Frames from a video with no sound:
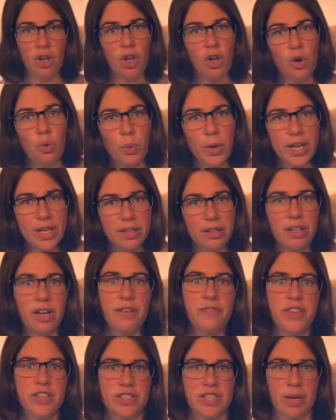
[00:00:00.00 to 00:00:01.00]
We
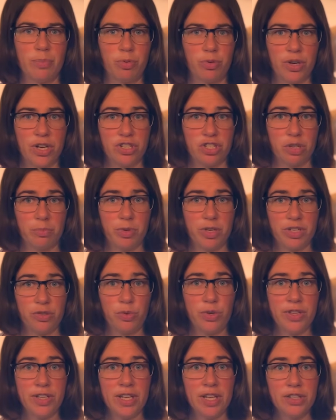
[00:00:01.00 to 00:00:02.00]
love the separation
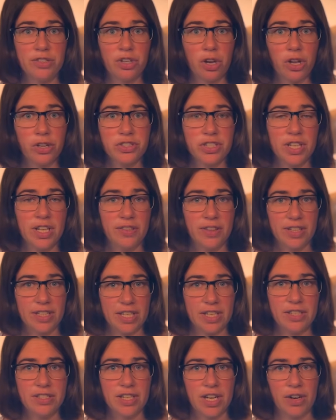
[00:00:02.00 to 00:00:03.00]
between the adults and the
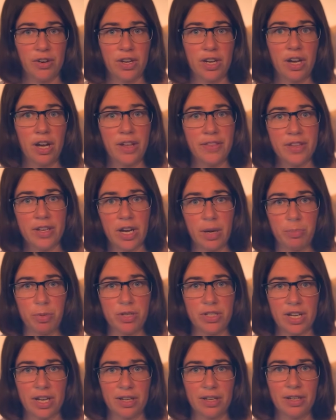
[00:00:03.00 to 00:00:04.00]
kids area on the
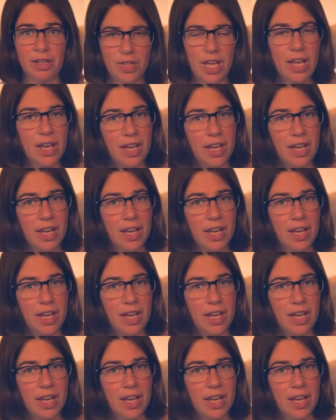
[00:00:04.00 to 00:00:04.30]
upper deck,